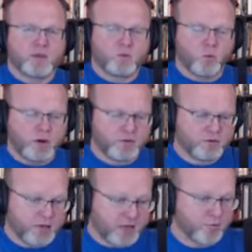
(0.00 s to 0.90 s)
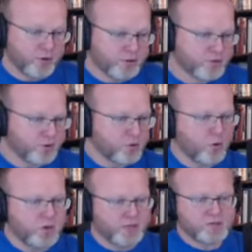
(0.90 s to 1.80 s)
where Gabriel is
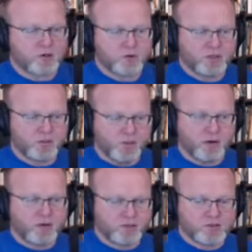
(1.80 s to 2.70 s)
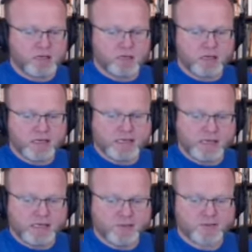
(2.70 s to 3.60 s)
recorded as talking to Mary and saying,
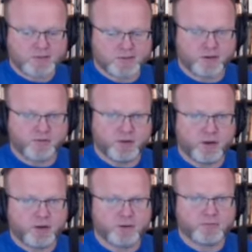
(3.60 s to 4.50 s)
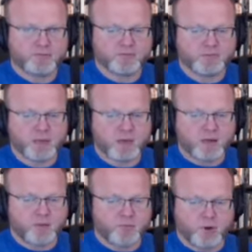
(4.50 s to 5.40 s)
he is the Son of God.
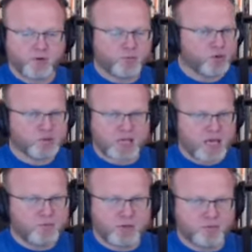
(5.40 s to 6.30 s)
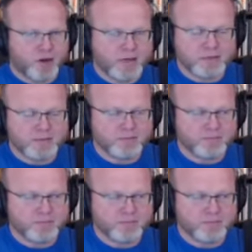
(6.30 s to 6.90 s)
Both books can't be right.